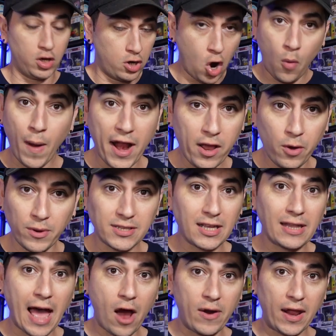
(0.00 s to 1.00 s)
Nobody was
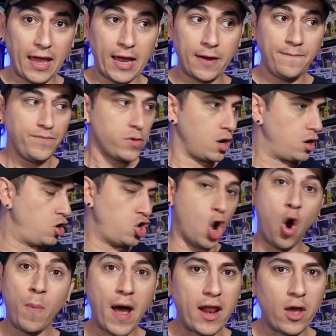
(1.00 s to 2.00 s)
allowed in,
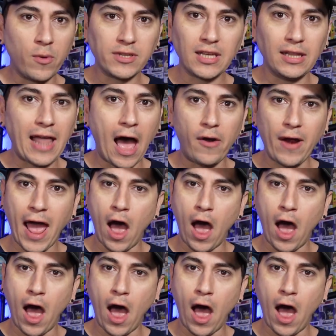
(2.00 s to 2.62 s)
nobody was allowed